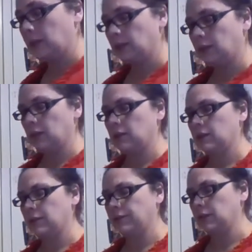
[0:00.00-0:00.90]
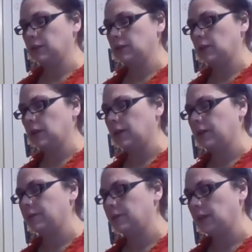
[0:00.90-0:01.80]
into the difference
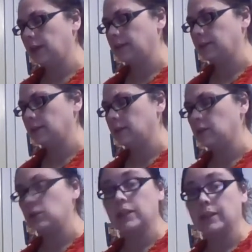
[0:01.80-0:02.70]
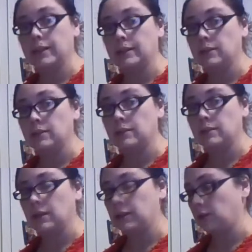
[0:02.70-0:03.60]
of duck eggs and chicken eggs
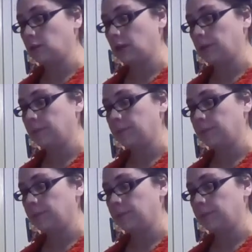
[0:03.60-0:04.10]
another time.